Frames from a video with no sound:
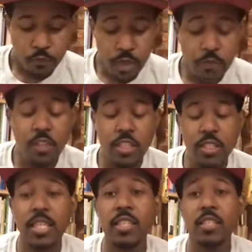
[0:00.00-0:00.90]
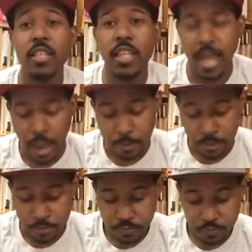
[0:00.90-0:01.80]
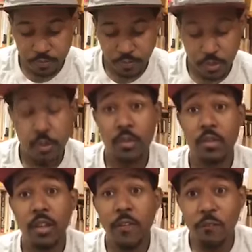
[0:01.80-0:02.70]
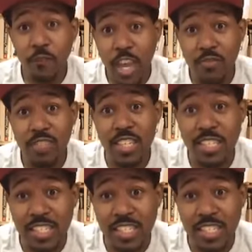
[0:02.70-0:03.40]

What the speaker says: 50 cents a cap." 50